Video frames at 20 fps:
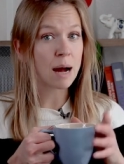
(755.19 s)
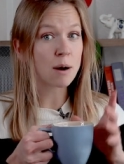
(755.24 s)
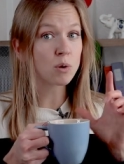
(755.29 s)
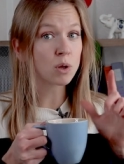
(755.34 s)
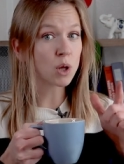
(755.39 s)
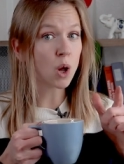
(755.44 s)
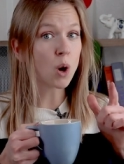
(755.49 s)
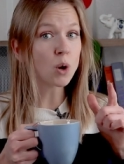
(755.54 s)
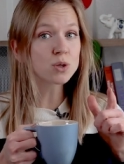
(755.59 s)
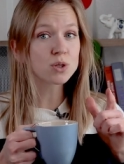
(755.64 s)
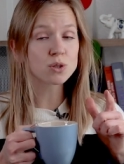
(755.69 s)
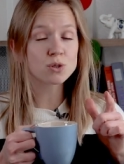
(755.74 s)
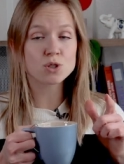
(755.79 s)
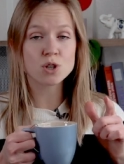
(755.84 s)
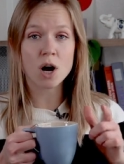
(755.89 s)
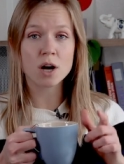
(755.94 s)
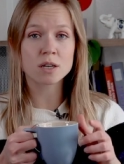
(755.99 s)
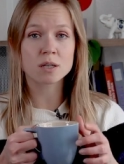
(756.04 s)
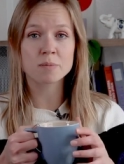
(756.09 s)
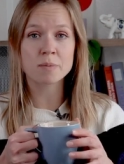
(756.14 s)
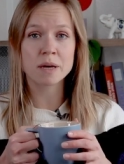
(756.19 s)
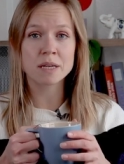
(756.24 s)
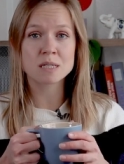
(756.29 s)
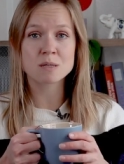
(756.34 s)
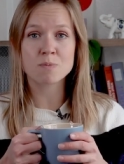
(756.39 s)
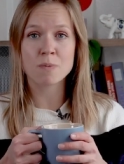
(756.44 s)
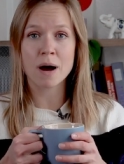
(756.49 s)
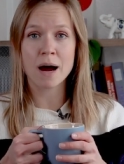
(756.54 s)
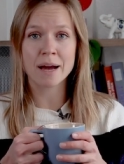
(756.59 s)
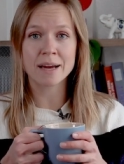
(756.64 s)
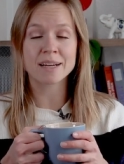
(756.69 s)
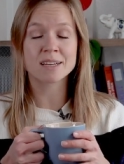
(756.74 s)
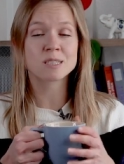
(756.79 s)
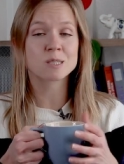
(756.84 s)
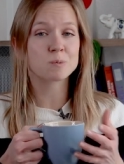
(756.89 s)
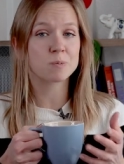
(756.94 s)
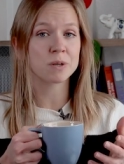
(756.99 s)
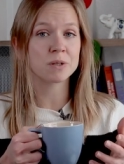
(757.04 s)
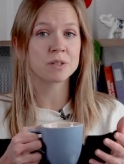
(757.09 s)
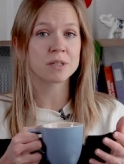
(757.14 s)
I will also document my
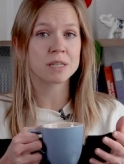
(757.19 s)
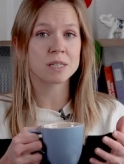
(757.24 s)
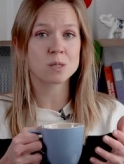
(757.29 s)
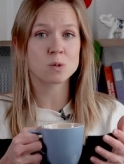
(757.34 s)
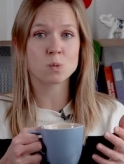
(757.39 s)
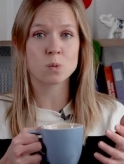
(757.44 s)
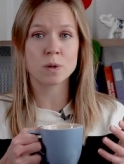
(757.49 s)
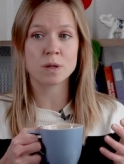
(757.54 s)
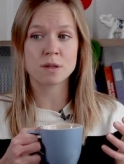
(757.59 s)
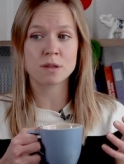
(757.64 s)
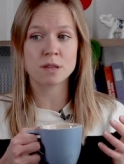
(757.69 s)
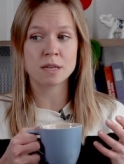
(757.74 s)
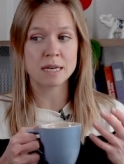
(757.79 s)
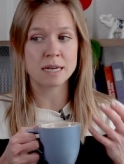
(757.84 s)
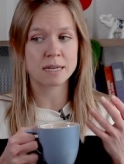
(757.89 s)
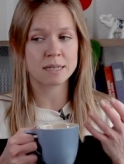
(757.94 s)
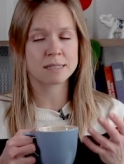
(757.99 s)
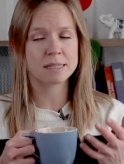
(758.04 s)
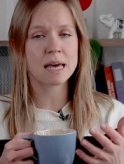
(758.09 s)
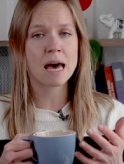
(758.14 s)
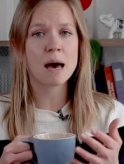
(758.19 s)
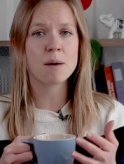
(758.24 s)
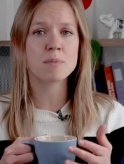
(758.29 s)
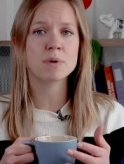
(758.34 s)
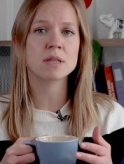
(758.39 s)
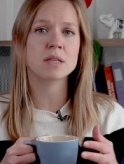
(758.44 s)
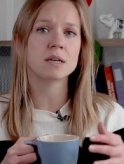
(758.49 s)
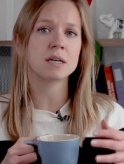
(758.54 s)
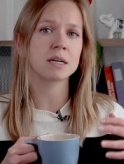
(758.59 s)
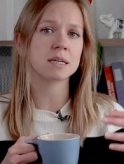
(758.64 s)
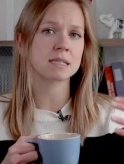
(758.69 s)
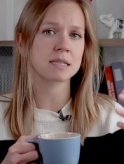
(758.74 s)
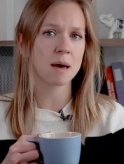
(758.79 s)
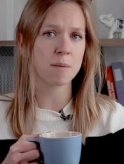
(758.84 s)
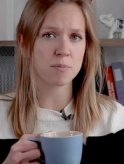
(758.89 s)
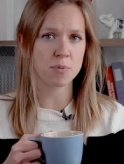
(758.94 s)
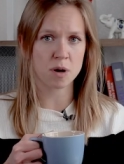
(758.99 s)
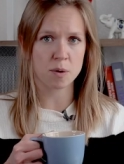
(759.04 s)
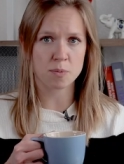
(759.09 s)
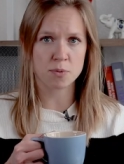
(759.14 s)
experience with the exam and the
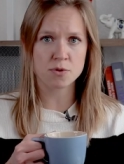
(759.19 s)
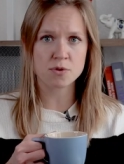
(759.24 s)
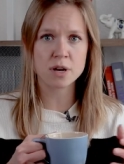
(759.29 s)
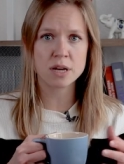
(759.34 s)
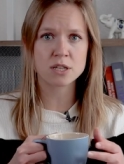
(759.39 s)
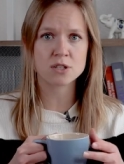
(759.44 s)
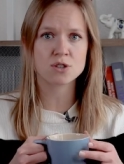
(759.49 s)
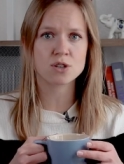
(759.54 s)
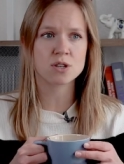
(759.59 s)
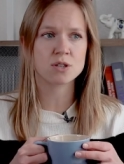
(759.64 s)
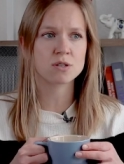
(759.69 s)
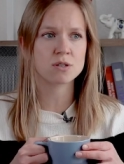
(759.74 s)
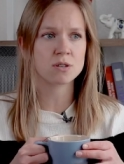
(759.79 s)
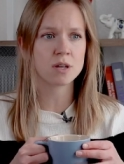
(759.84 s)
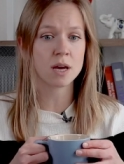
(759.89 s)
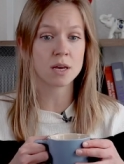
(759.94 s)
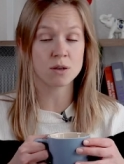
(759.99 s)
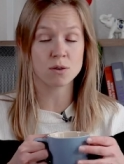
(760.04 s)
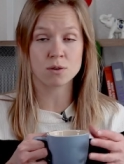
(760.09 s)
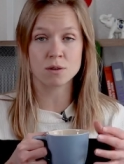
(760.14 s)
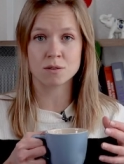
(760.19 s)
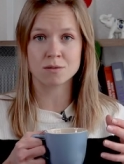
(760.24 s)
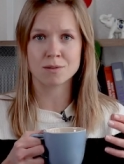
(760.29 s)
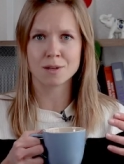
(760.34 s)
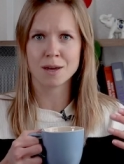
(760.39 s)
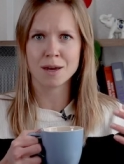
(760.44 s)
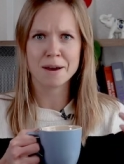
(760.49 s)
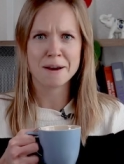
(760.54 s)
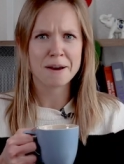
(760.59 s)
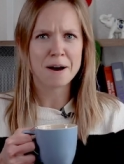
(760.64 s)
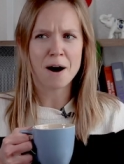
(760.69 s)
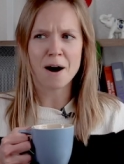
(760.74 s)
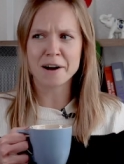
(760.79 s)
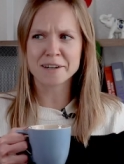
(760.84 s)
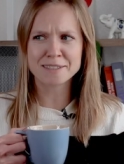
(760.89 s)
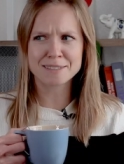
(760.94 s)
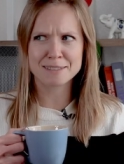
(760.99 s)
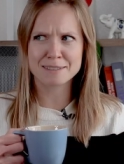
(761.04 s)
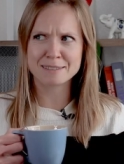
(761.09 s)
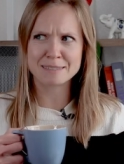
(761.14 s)
exam preparation so that you can
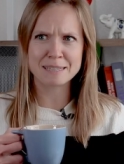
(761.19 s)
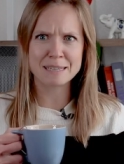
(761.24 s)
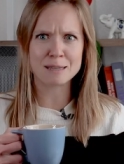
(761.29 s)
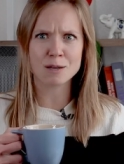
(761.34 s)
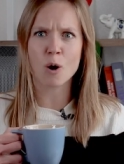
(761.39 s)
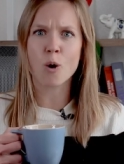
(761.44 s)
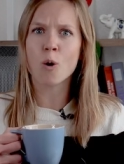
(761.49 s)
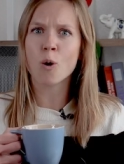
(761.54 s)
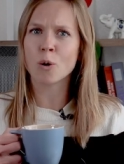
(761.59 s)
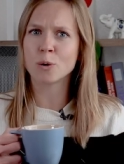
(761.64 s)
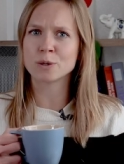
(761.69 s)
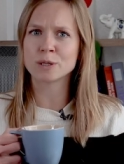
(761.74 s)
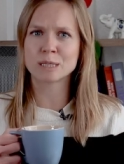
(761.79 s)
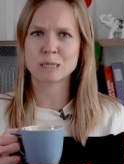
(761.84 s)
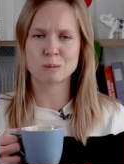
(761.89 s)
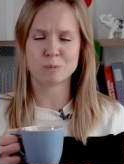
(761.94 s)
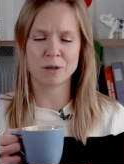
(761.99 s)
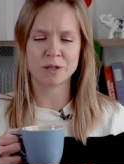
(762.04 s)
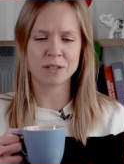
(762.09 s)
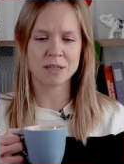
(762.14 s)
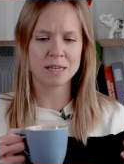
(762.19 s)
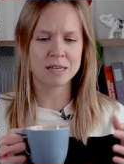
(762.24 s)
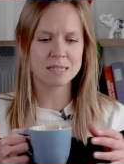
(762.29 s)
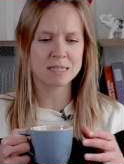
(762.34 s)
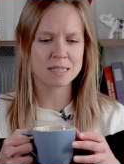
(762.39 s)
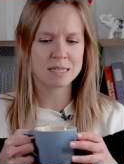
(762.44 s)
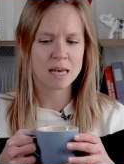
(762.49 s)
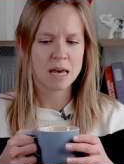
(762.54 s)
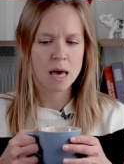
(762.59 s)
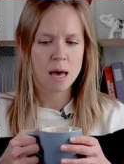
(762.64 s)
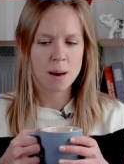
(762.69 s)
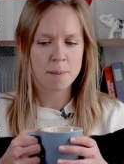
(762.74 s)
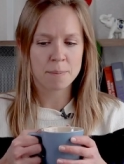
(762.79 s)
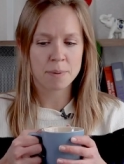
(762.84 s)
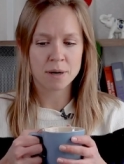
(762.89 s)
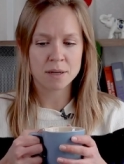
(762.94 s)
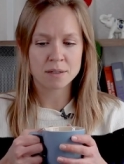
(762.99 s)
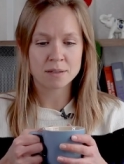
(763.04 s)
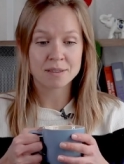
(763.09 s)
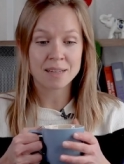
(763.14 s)
honestly see the whole experience.
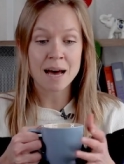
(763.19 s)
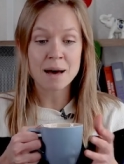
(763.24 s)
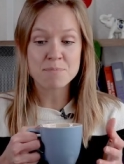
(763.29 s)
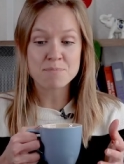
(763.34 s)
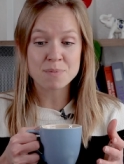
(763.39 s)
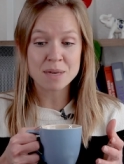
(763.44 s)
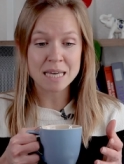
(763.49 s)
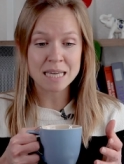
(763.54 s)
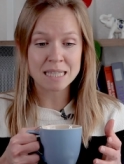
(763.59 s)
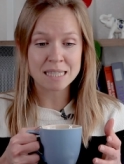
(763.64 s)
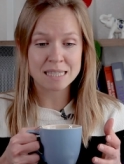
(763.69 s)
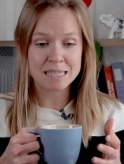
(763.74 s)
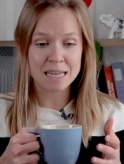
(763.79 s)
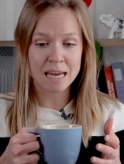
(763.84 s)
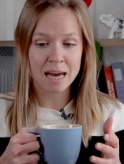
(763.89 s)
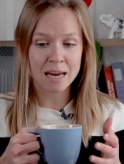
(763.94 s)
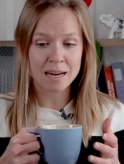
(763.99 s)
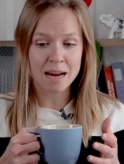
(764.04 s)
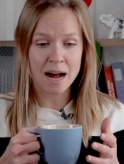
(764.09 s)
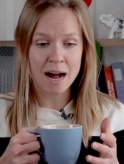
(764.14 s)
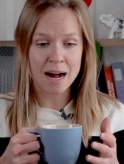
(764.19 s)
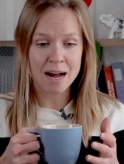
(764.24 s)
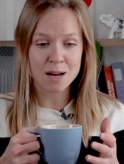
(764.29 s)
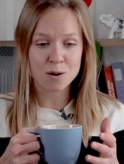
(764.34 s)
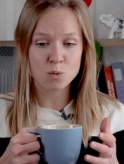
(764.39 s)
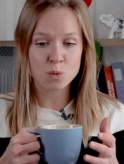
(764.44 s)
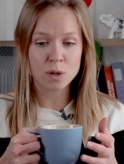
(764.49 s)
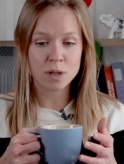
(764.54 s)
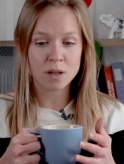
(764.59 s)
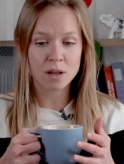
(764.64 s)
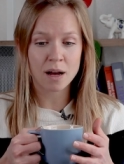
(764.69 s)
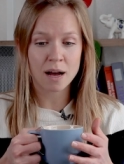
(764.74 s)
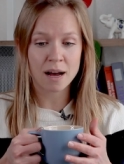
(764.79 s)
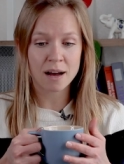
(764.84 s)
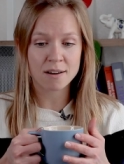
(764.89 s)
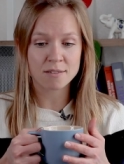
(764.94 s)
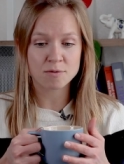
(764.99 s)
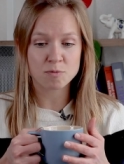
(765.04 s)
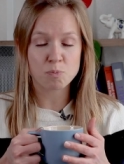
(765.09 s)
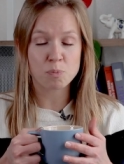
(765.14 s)
But that means that I will
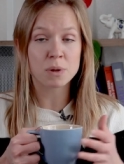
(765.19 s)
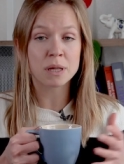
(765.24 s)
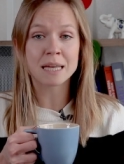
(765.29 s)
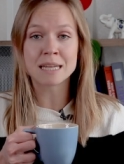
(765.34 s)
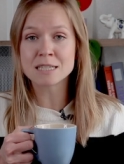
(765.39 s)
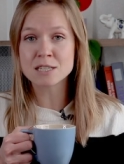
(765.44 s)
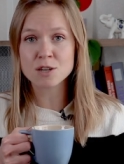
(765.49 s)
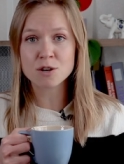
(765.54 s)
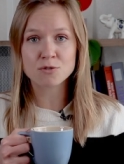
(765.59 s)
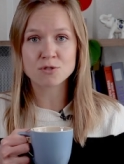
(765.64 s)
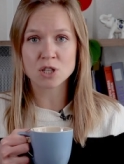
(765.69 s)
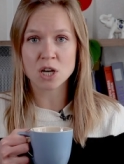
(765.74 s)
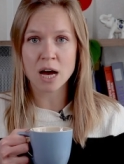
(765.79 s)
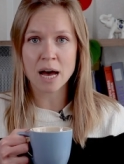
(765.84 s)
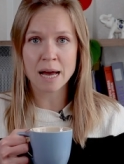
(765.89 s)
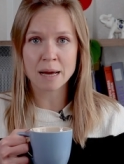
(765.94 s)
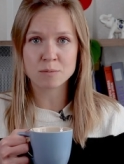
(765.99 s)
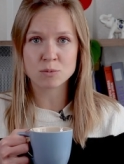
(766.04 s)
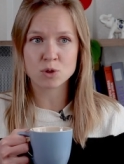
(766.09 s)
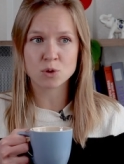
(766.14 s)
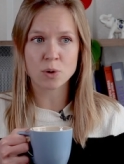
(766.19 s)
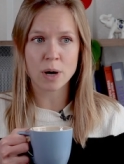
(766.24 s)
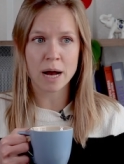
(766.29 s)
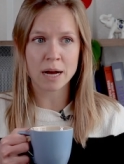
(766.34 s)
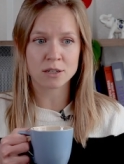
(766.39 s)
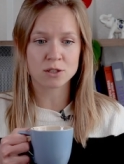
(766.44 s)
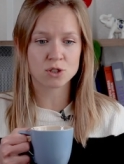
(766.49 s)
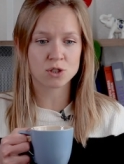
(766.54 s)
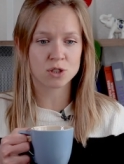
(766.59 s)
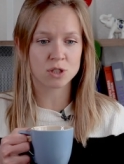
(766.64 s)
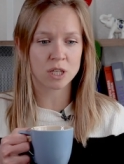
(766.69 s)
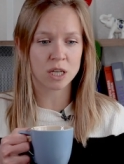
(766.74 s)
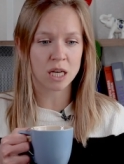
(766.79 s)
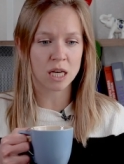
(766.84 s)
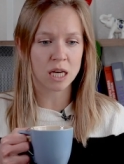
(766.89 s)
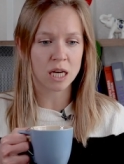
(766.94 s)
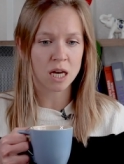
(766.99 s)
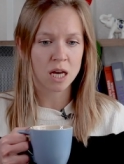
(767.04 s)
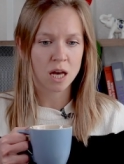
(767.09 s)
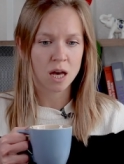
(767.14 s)
have plenty of time to
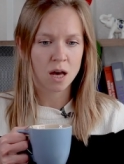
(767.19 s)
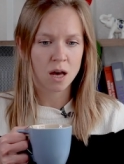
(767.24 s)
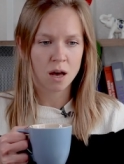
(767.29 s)
actually